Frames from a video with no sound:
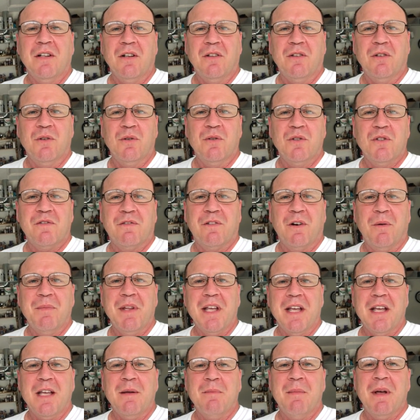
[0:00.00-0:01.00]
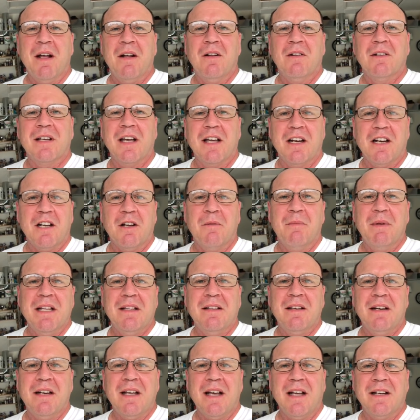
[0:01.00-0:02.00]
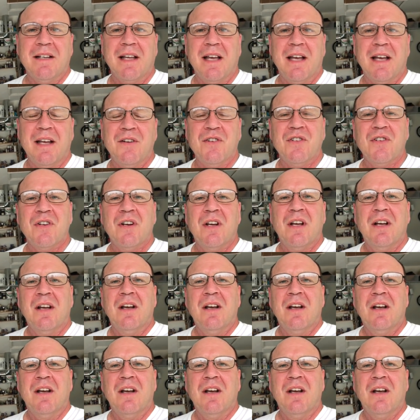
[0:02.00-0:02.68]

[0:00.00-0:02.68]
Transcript: the tunes from the email, getting them into the nGAUGE,